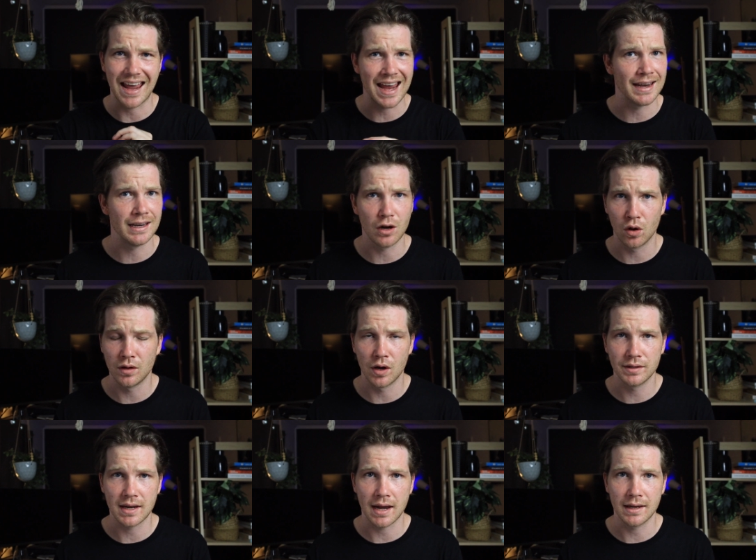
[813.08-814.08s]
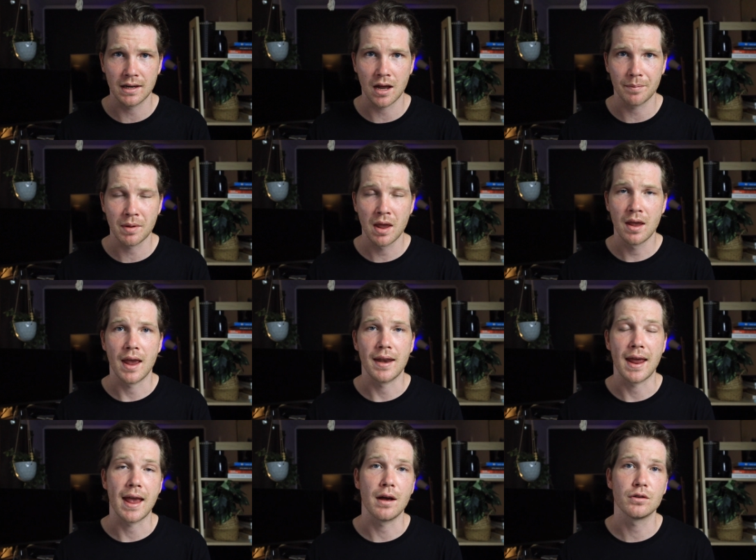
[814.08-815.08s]
any online dating app.
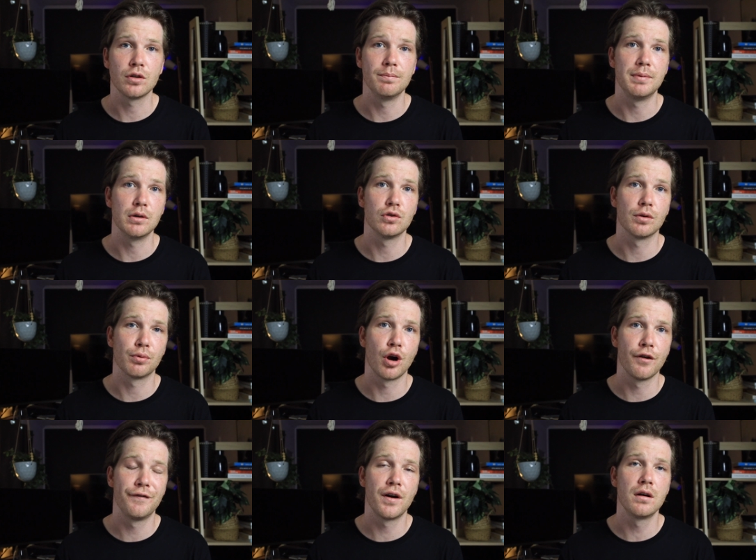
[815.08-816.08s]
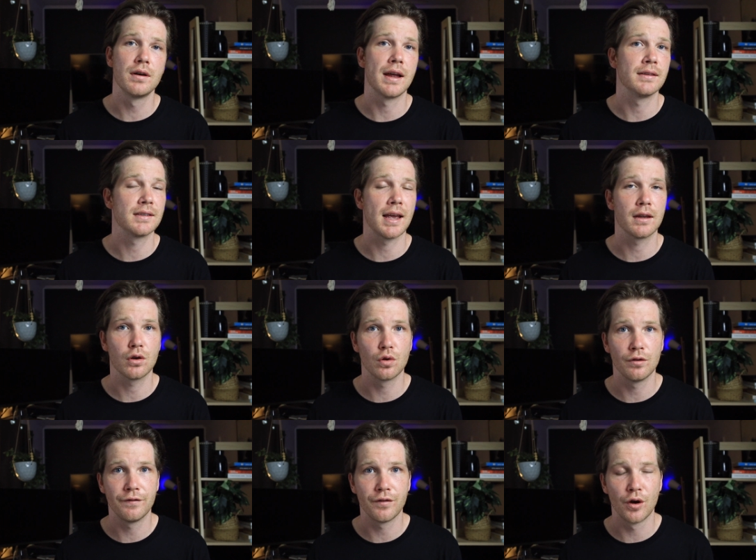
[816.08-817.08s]
And how to build your profile and take a
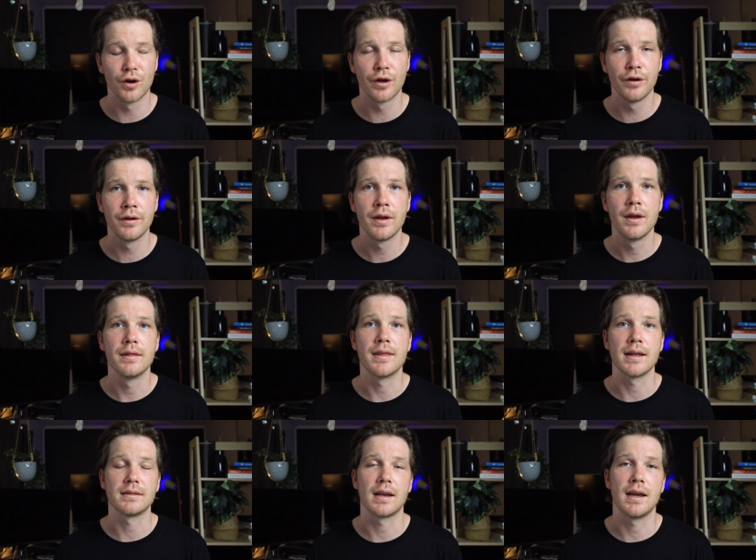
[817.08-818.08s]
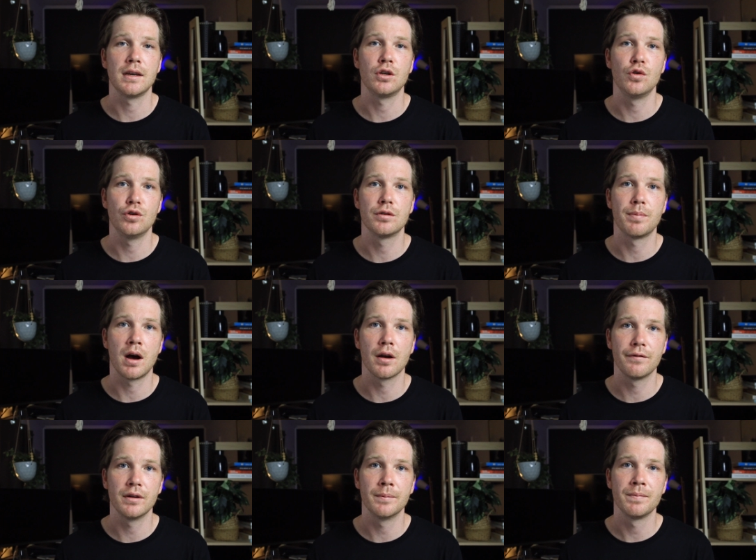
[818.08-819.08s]
good photo, that's a huge
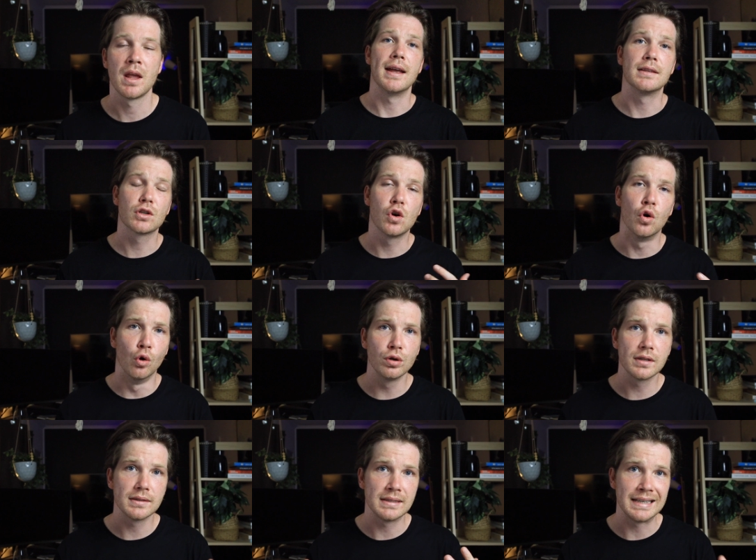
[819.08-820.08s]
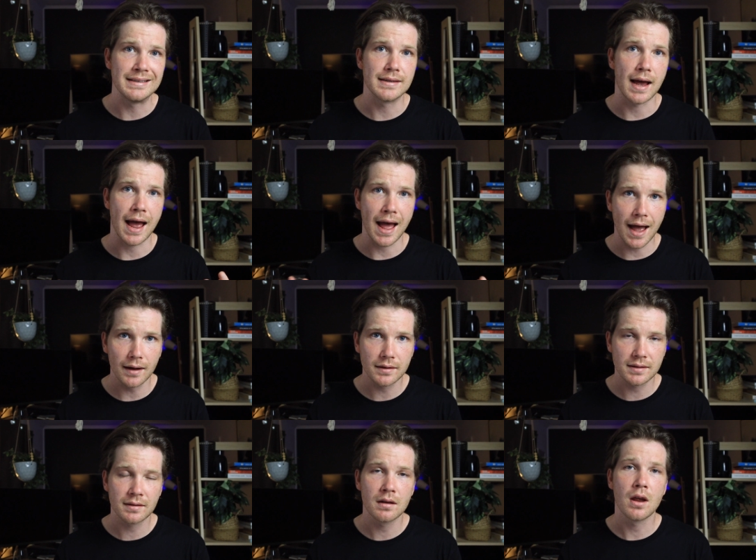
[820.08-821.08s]
part of it. It's called Tinder
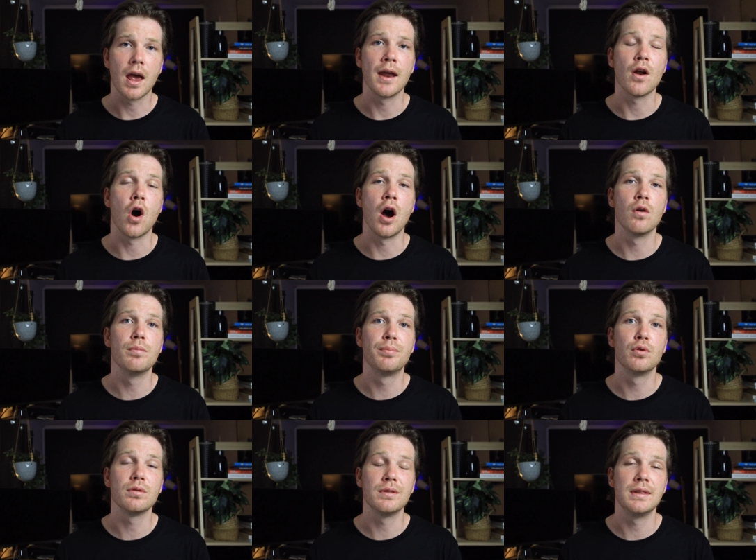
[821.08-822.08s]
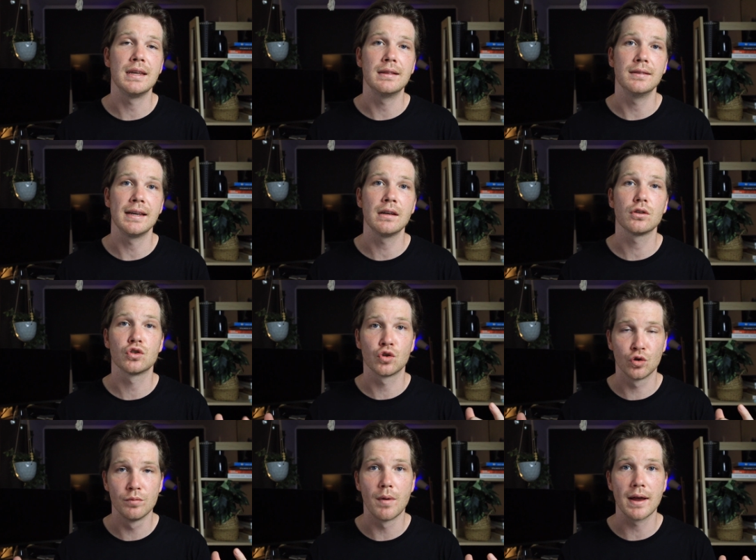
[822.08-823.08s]
Hacked, and I will put the link
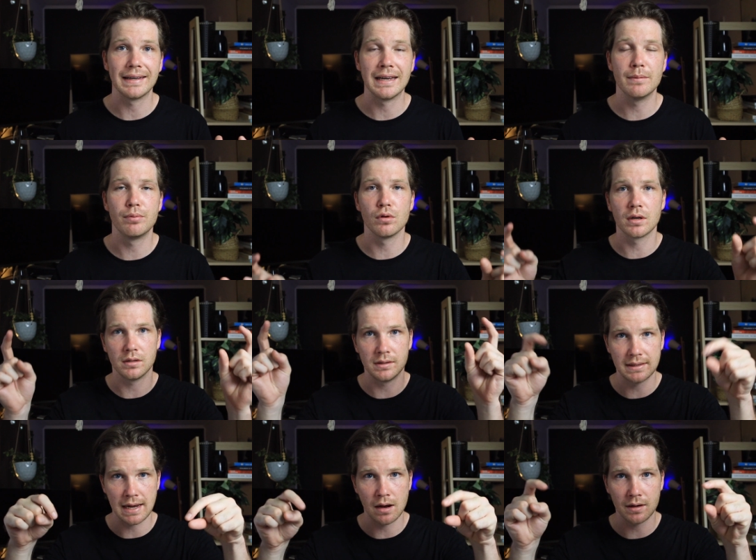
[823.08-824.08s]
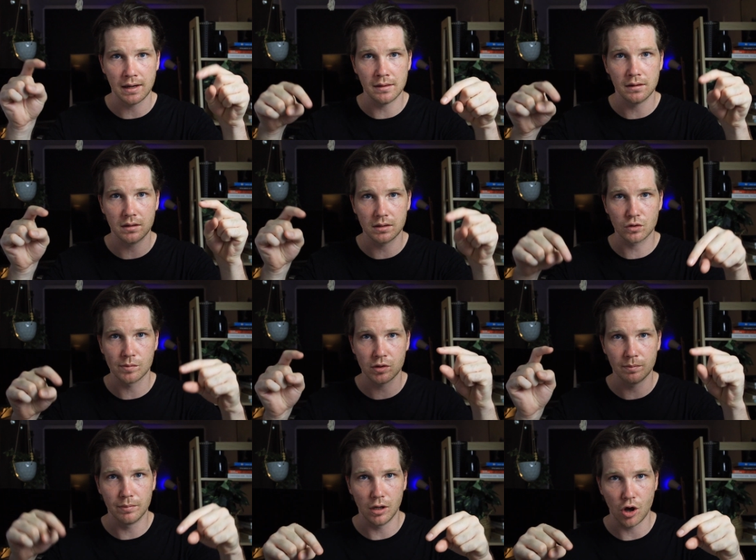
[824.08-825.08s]
to my ebook down in the
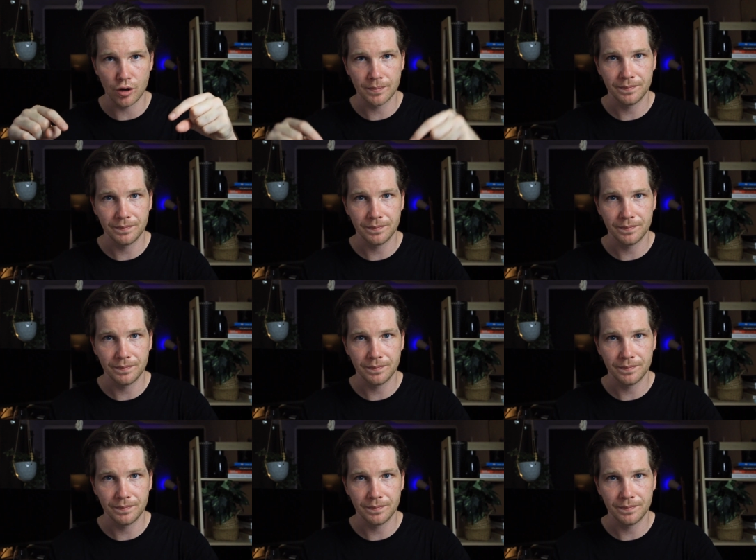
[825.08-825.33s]
description below.